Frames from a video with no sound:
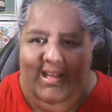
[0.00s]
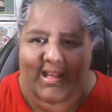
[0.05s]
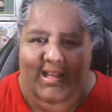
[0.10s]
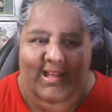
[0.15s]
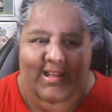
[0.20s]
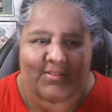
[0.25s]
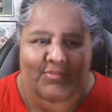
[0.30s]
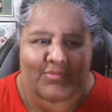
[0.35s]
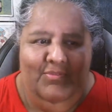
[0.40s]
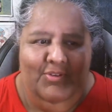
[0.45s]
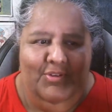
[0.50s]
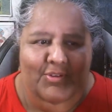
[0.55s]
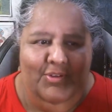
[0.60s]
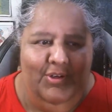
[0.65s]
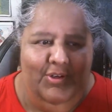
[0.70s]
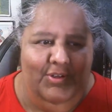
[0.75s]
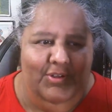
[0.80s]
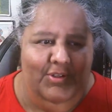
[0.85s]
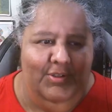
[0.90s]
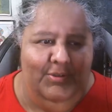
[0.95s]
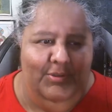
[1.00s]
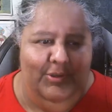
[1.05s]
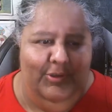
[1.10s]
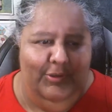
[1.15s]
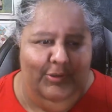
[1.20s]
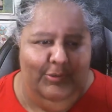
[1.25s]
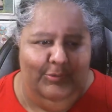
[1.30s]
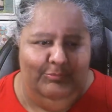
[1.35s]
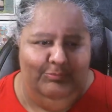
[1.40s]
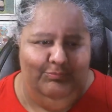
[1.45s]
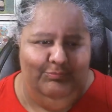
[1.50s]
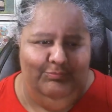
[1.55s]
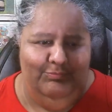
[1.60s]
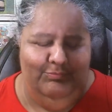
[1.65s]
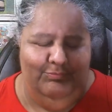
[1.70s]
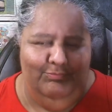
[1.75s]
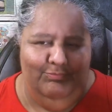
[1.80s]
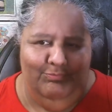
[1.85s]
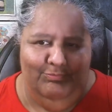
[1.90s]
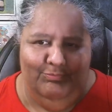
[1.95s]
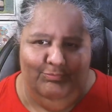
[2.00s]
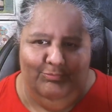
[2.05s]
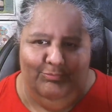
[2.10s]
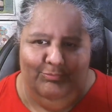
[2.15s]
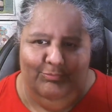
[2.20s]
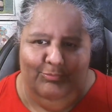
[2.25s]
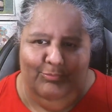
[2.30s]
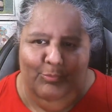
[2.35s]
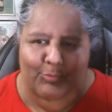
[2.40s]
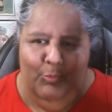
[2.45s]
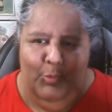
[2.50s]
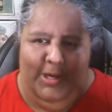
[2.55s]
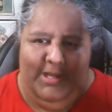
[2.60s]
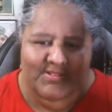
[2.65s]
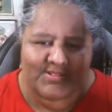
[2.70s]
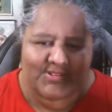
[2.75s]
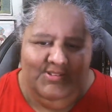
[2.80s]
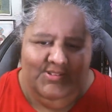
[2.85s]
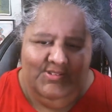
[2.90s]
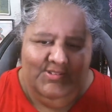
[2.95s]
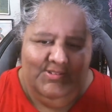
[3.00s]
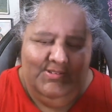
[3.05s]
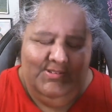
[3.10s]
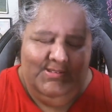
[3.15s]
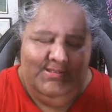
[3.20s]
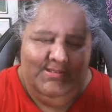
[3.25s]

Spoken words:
If you know, you know. West.